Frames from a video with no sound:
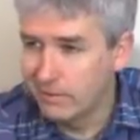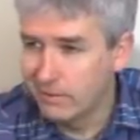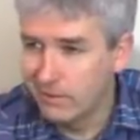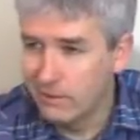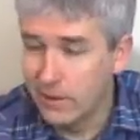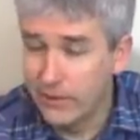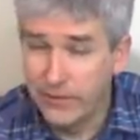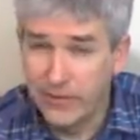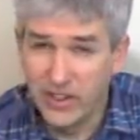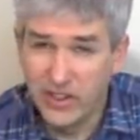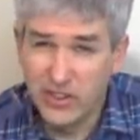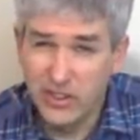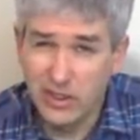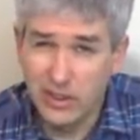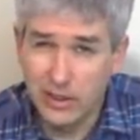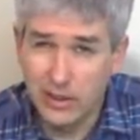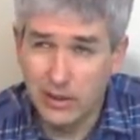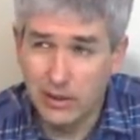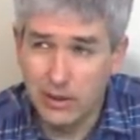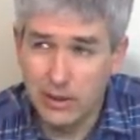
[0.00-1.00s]
efficient
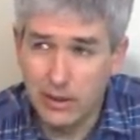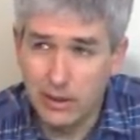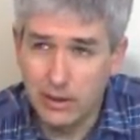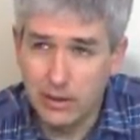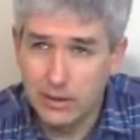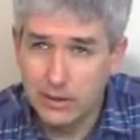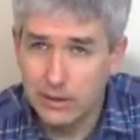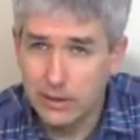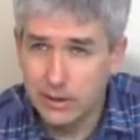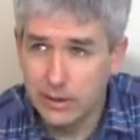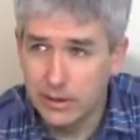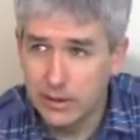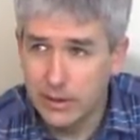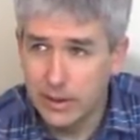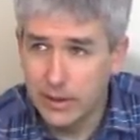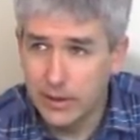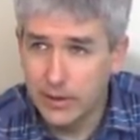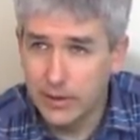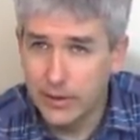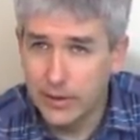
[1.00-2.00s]
at all. You
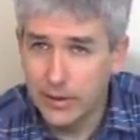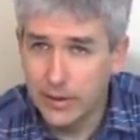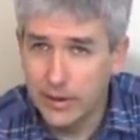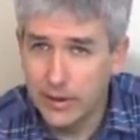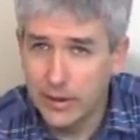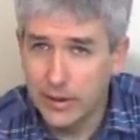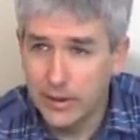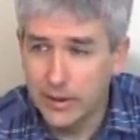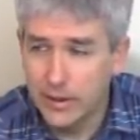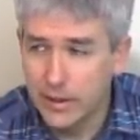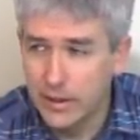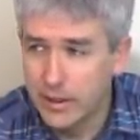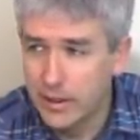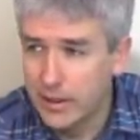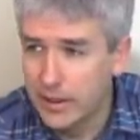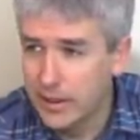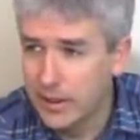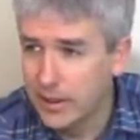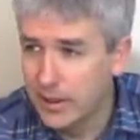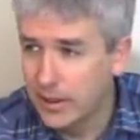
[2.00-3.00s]
know,
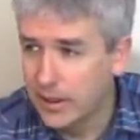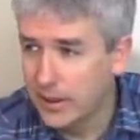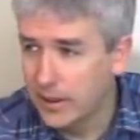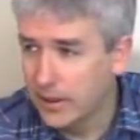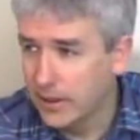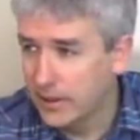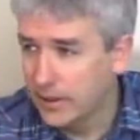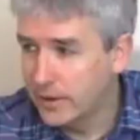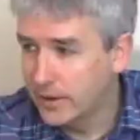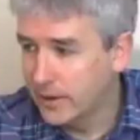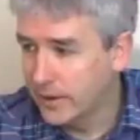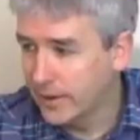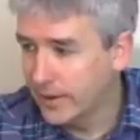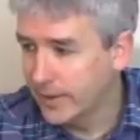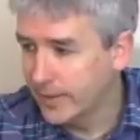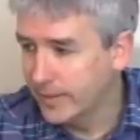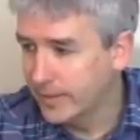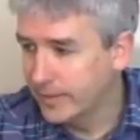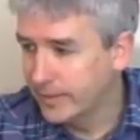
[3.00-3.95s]
the